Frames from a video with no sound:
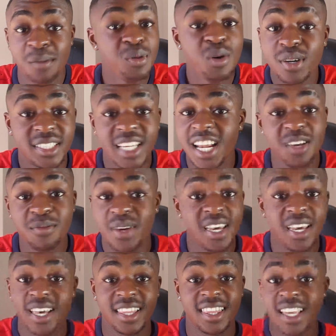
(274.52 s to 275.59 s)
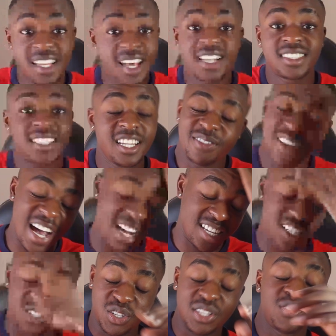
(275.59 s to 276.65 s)
People were telling me, the guys telling me, nah,
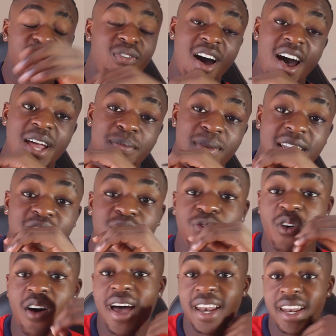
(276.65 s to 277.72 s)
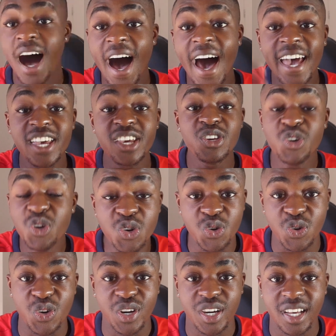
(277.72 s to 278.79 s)
it's fine, man, it's fine. I
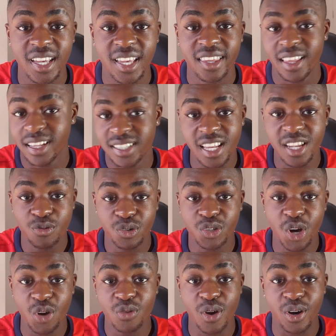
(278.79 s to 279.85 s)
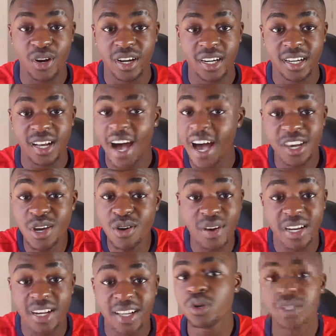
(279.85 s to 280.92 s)
knew that something would go wrong. I knew
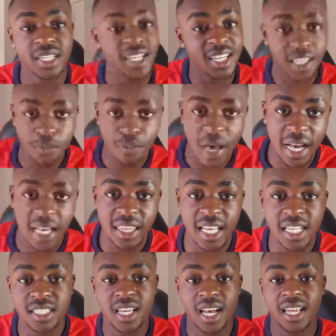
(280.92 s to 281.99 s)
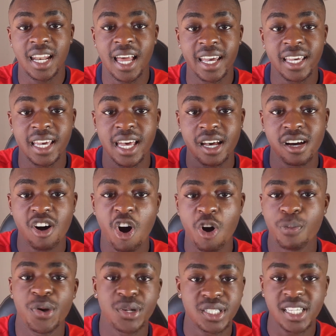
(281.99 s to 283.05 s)
it. We were sitting at the back and they sat like
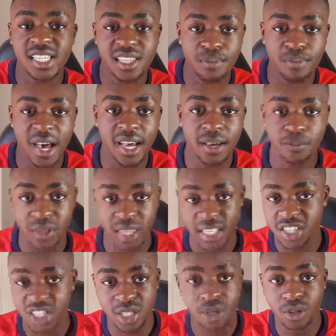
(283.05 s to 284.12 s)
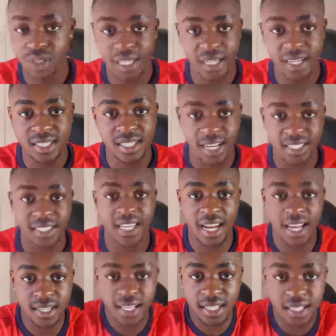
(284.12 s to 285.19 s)
almost near the back, but they just looked at us like dead
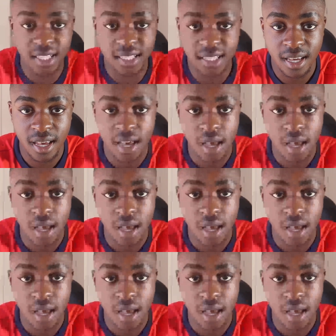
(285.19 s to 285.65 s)
ass like this.